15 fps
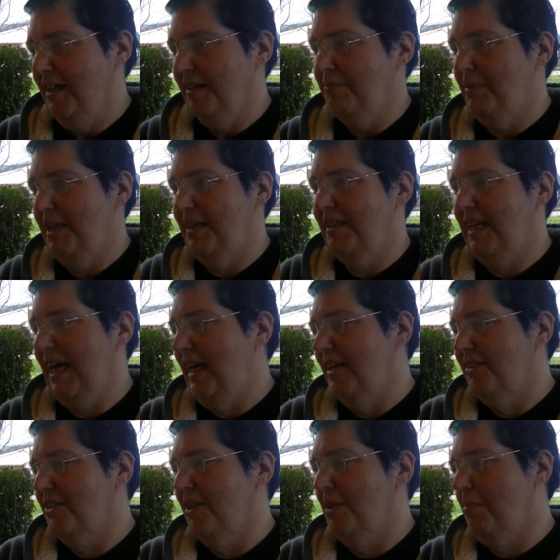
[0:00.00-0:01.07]
being gay
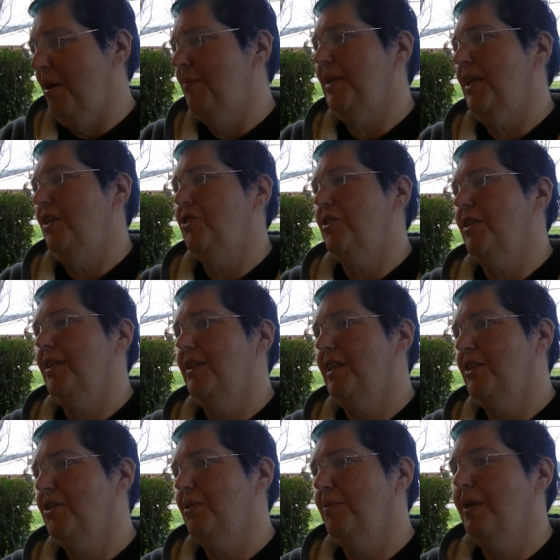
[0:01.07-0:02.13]
is an abomination in the
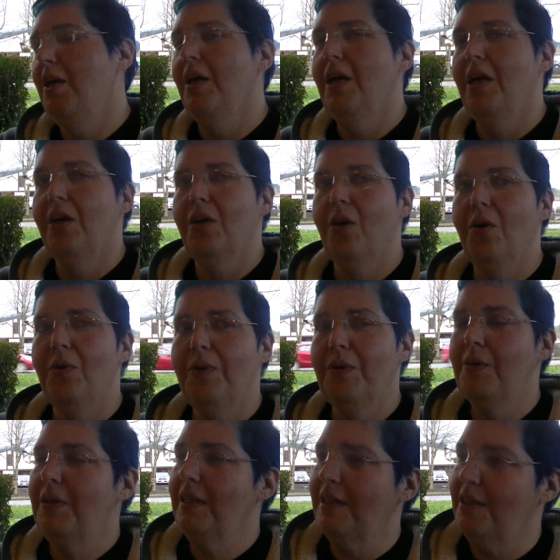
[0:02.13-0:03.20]
nation. Oh,
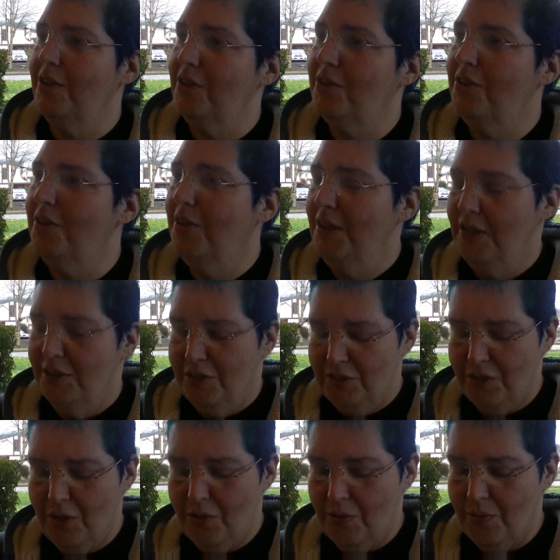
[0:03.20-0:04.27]
really?
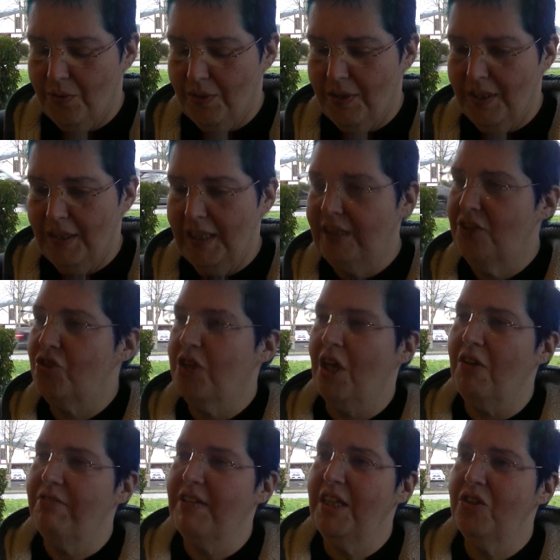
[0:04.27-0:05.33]
So, eating
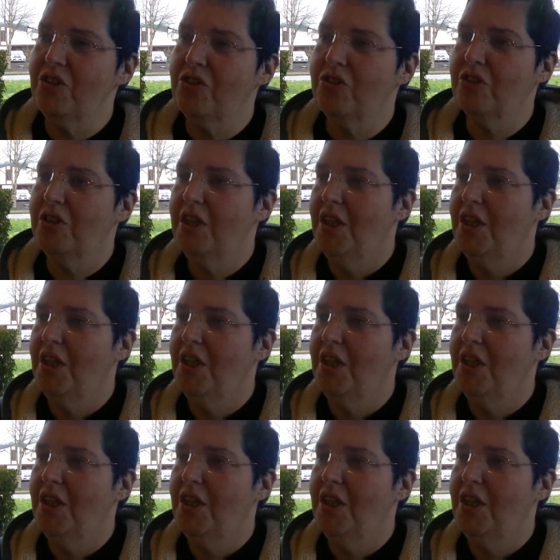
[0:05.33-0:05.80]
shellfish.